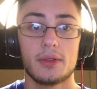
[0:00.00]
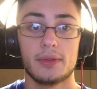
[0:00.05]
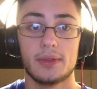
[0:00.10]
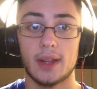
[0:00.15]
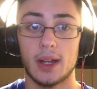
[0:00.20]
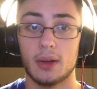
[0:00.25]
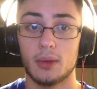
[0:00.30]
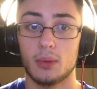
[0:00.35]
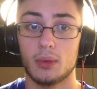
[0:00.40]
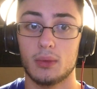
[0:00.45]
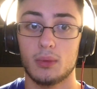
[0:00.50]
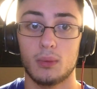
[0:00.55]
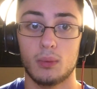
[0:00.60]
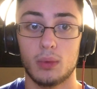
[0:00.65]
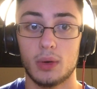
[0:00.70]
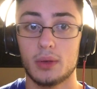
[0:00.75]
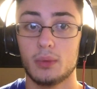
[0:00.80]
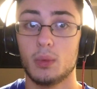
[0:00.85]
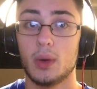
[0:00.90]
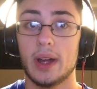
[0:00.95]
Now,
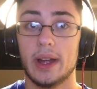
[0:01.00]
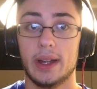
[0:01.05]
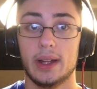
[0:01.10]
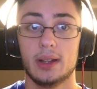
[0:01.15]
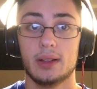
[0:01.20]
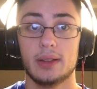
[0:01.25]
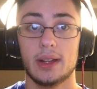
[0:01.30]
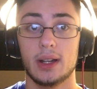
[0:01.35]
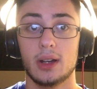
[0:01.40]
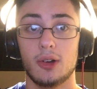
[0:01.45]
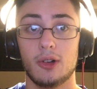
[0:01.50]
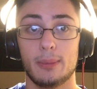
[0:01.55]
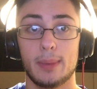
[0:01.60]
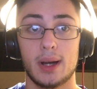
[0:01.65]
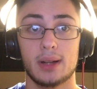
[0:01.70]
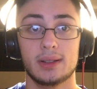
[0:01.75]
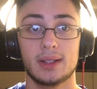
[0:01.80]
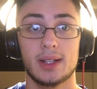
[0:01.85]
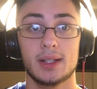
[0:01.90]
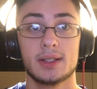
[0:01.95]
one way they go
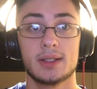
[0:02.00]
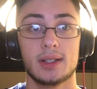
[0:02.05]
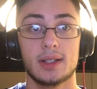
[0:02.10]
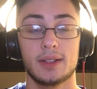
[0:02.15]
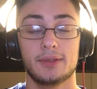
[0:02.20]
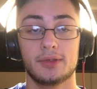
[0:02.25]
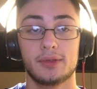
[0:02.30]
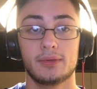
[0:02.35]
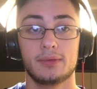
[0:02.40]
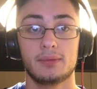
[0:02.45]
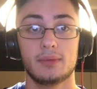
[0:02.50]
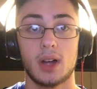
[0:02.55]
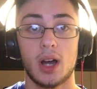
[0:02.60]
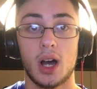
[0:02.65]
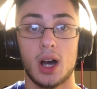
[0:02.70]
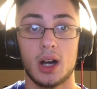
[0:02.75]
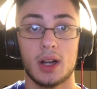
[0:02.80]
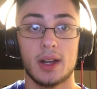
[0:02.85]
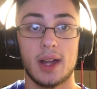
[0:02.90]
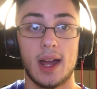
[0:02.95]
about this is
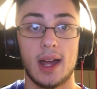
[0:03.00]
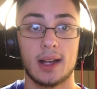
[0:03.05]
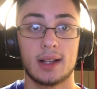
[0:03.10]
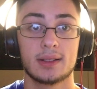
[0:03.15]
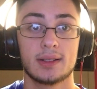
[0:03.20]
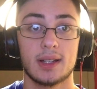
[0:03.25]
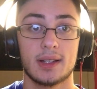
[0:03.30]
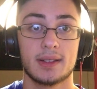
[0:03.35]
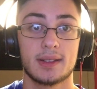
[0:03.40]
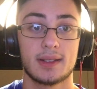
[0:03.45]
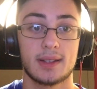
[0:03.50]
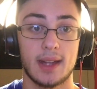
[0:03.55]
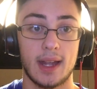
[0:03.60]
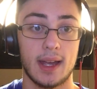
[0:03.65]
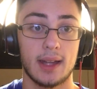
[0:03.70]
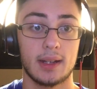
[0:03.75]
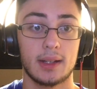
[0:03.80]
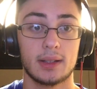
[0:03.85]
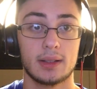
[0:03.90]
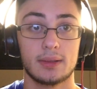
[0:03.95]
on-access
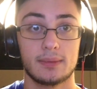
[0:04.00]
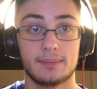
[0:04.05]
scanning.